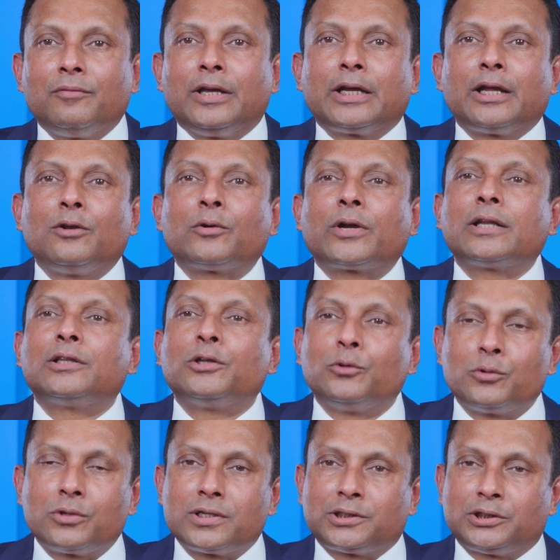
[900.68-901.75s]
we can look at the
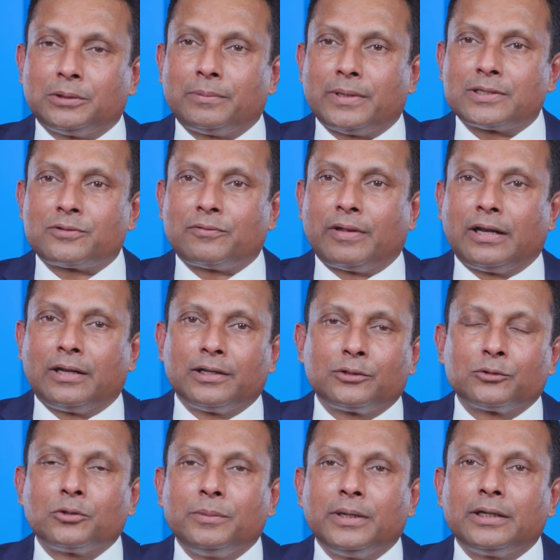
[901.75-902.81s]
ownership as well. It
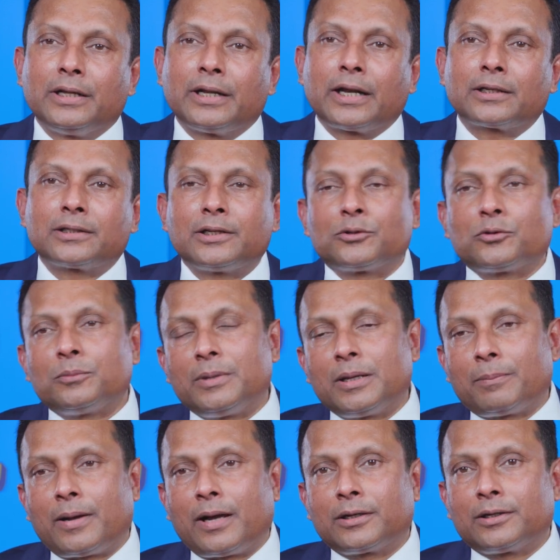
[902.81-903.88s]
could be a director, it could be a
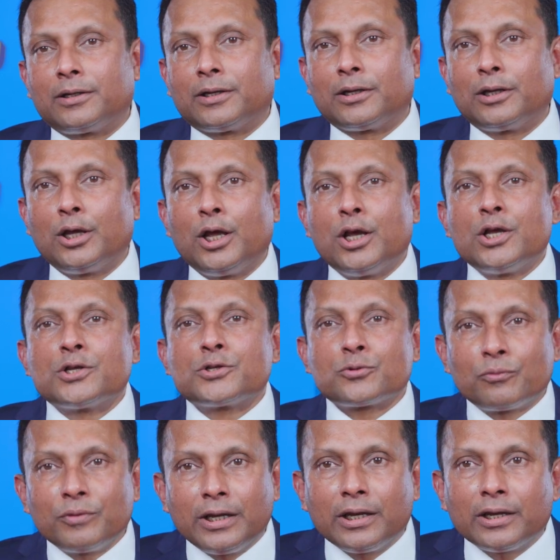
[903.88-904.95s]
partner. So
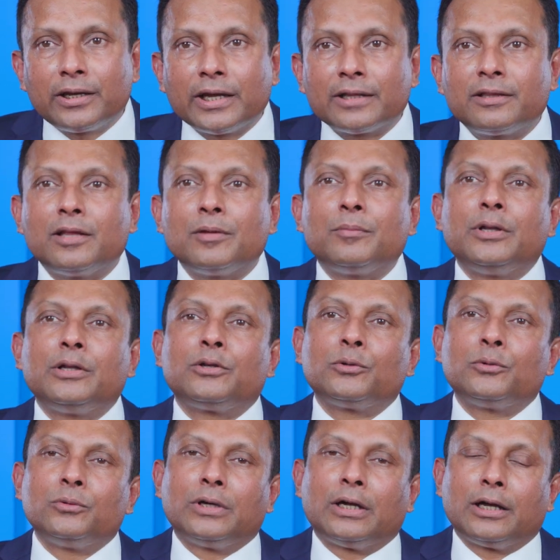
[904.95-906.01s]
we get them
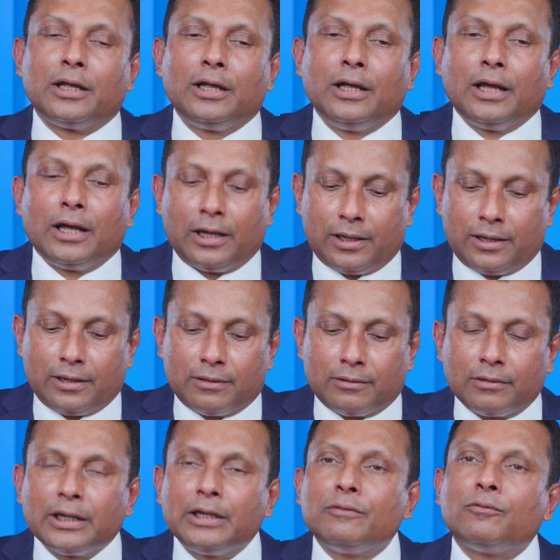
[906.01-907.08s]
into
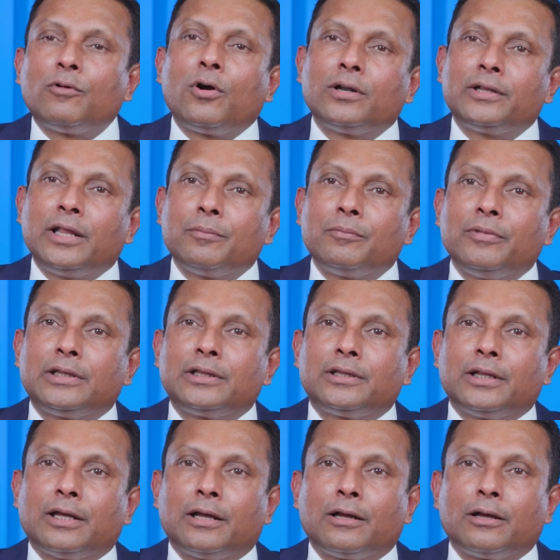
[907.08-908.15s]
involve them with
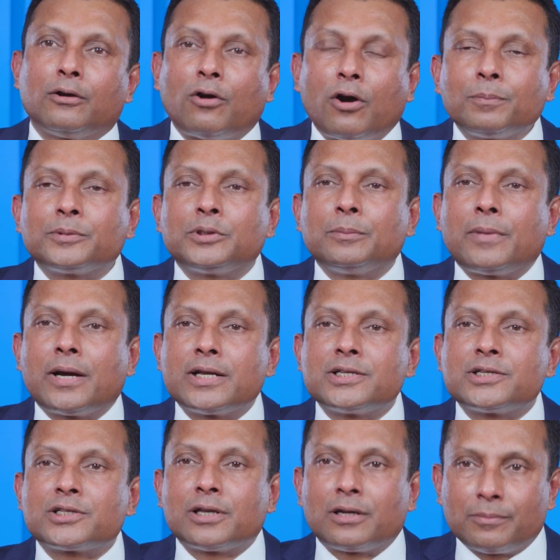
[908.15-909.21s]

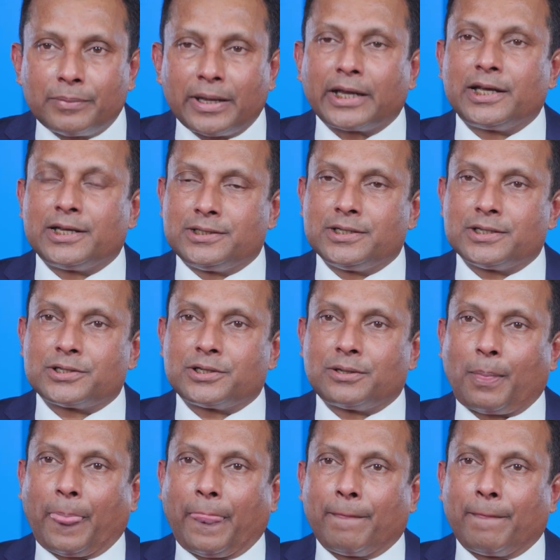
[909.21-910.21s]
optimized packages